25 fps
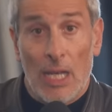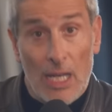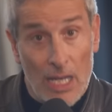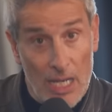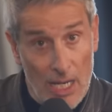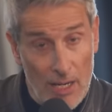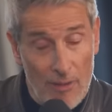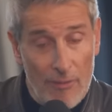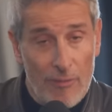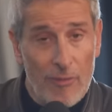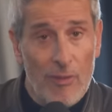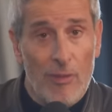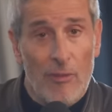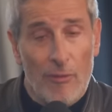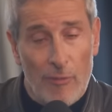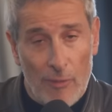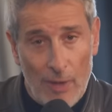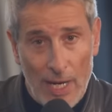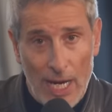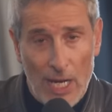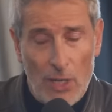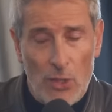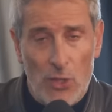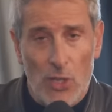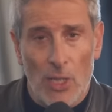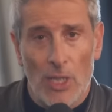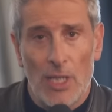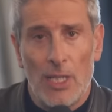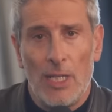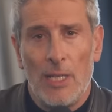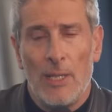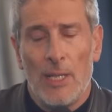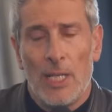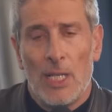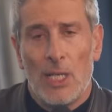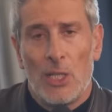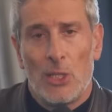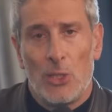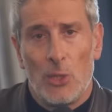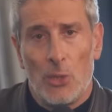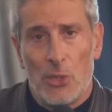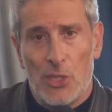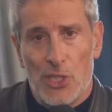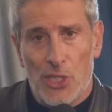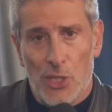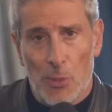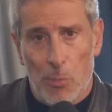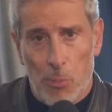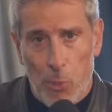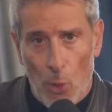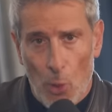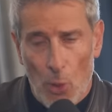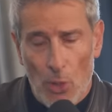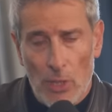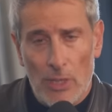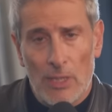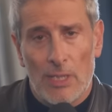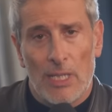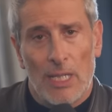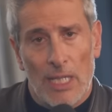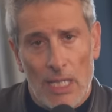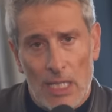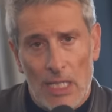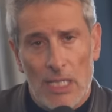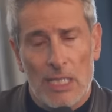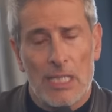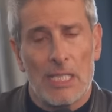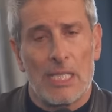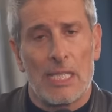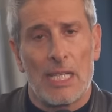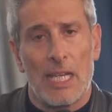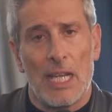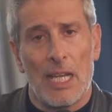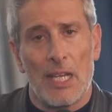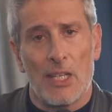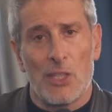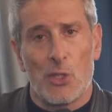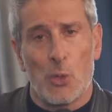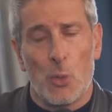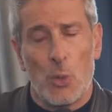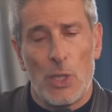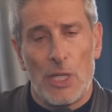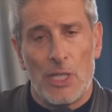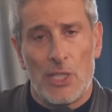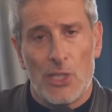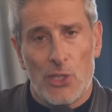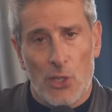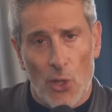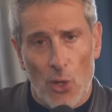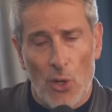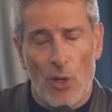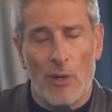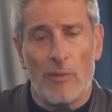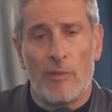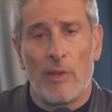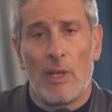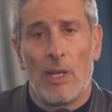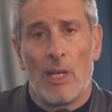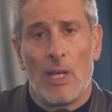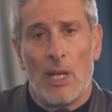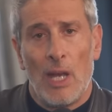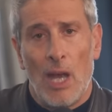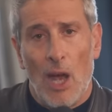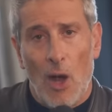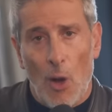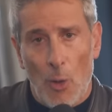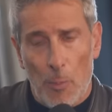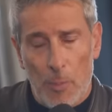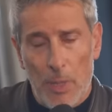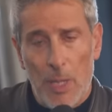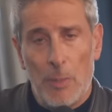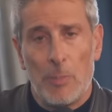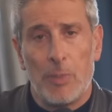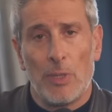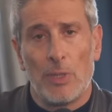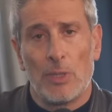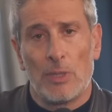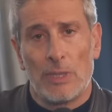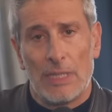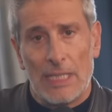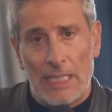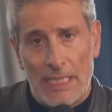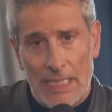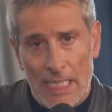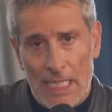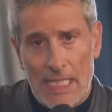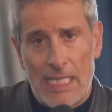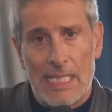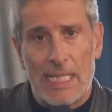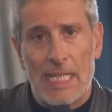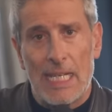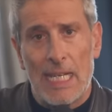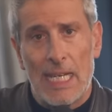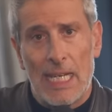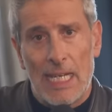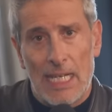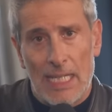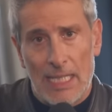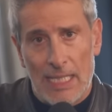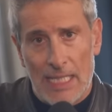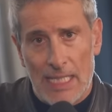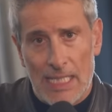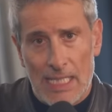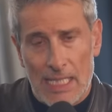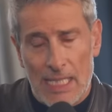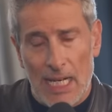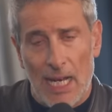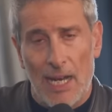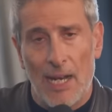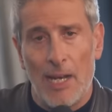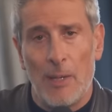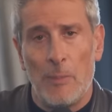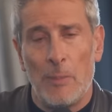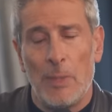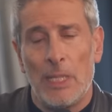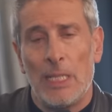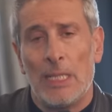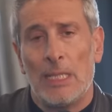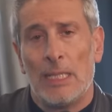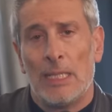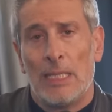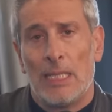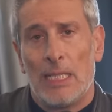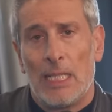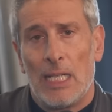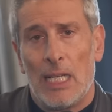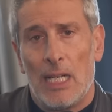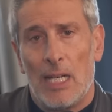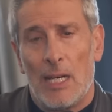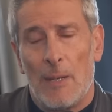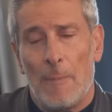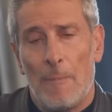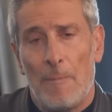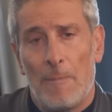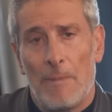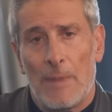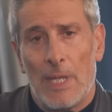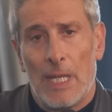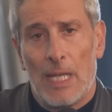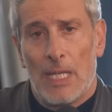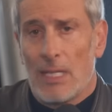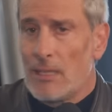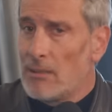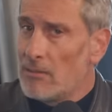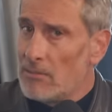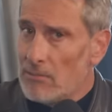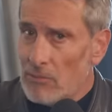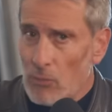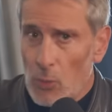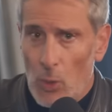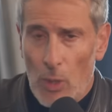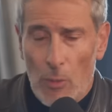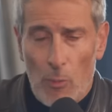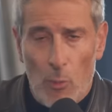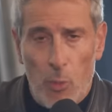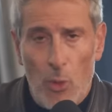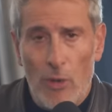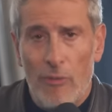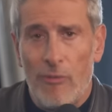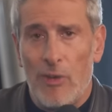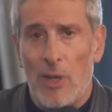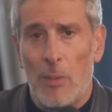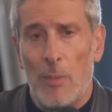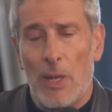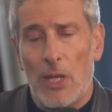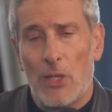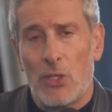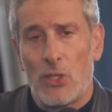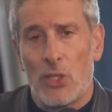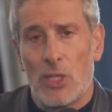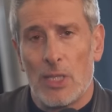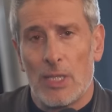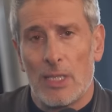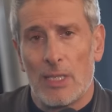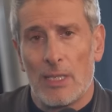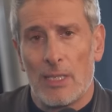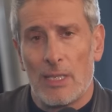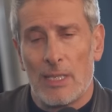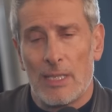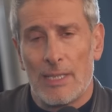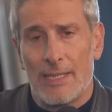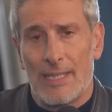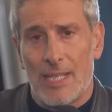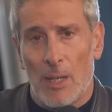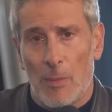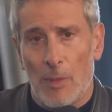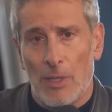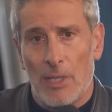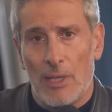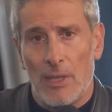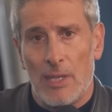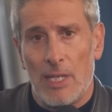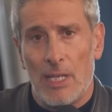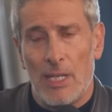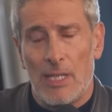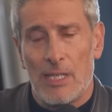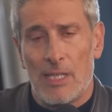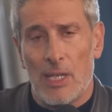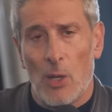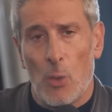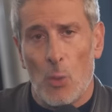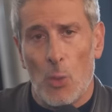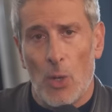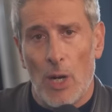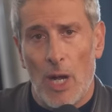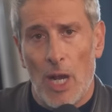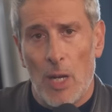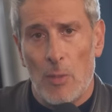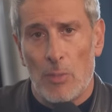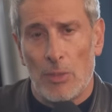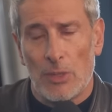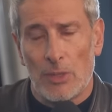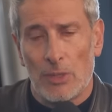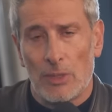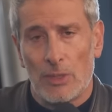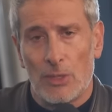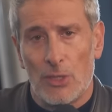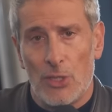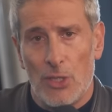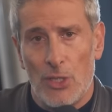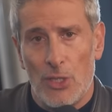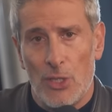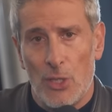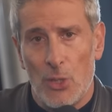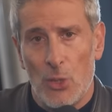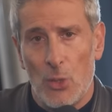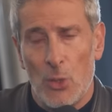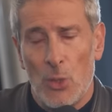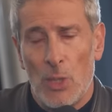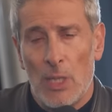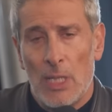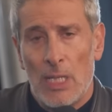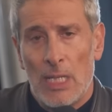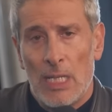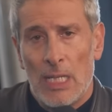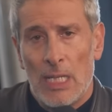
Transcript: give financially to support us as we serve our people at this day and this time. And we briefly mentioned some of the things that we're able to do